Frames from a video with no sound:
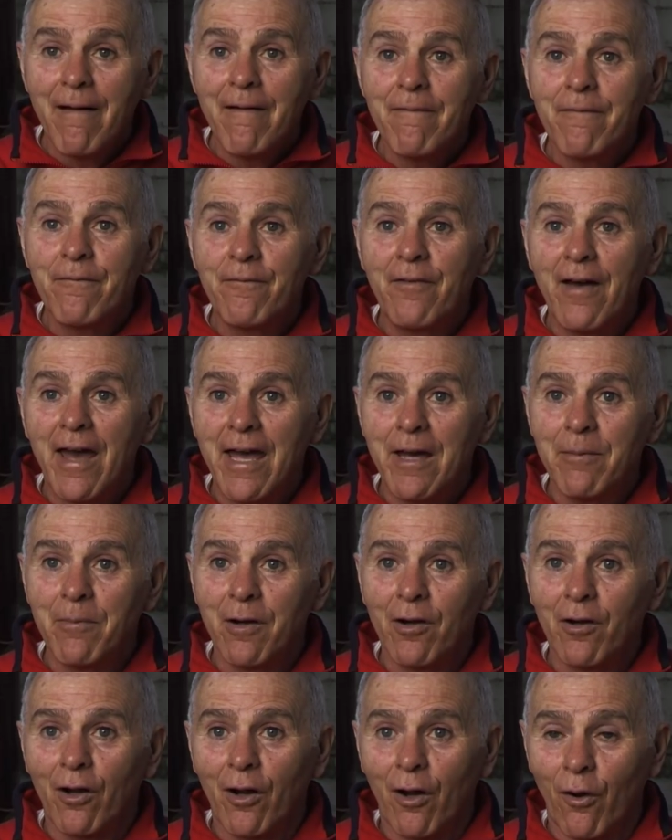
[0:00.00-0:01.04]
Fame
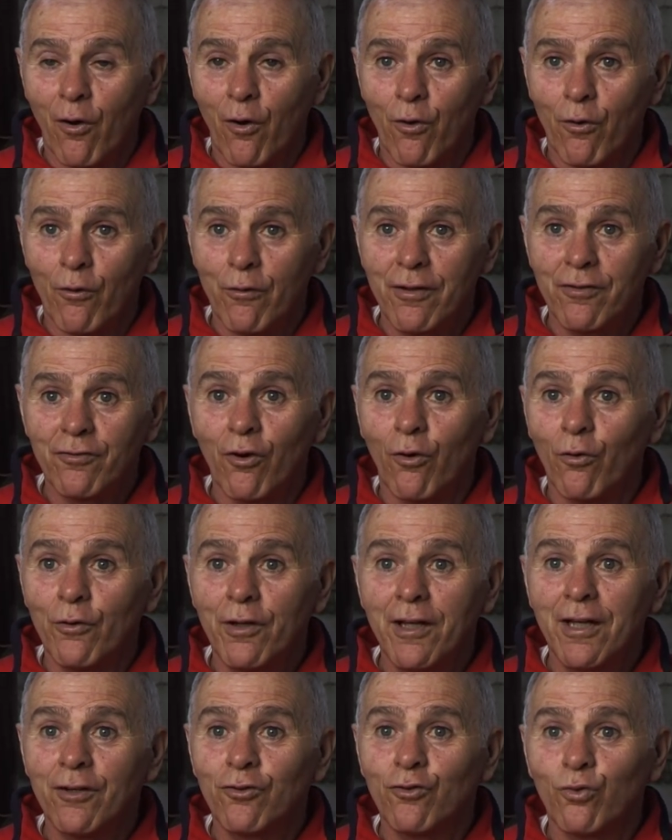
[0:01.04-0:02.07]
and glory is
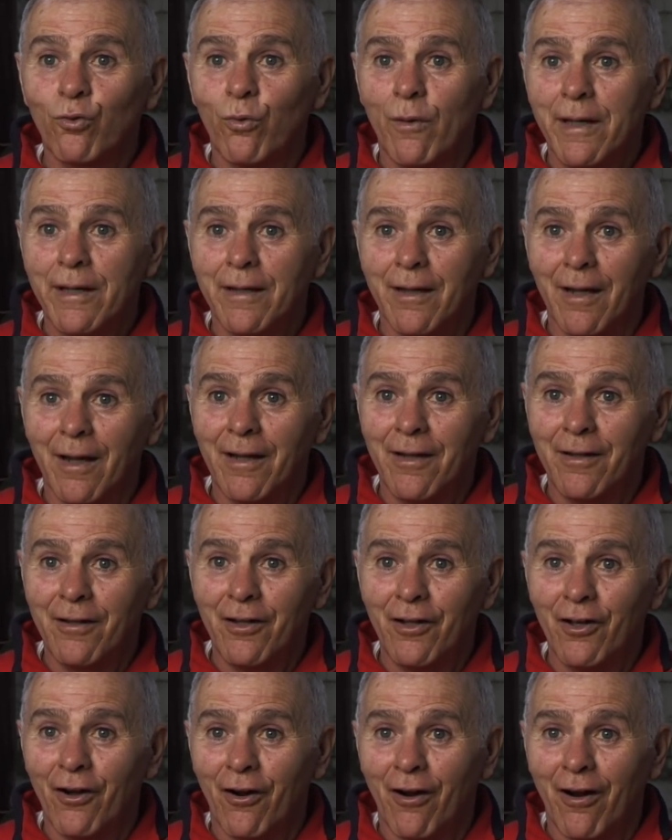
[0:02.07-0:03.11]
only a twinkle in
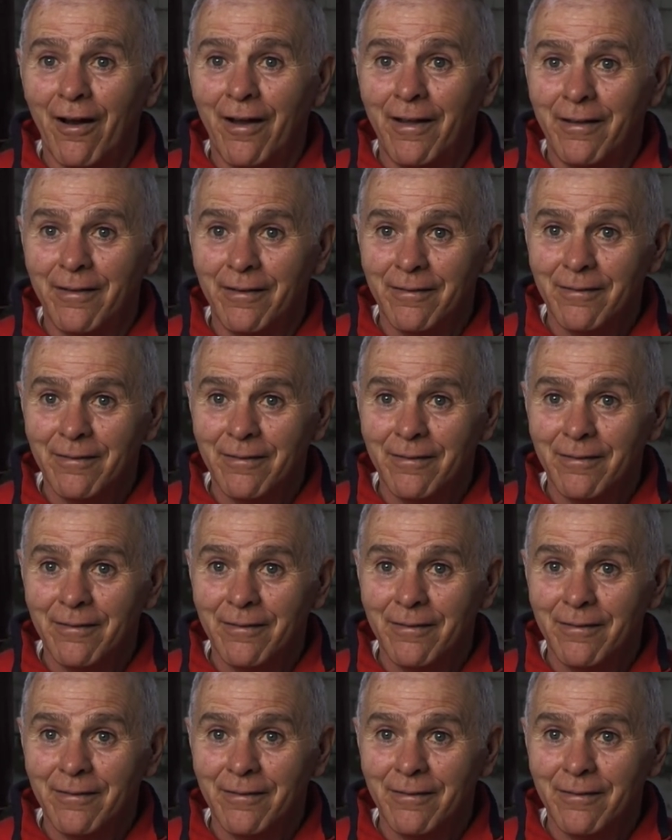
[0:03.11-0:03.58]
the eye.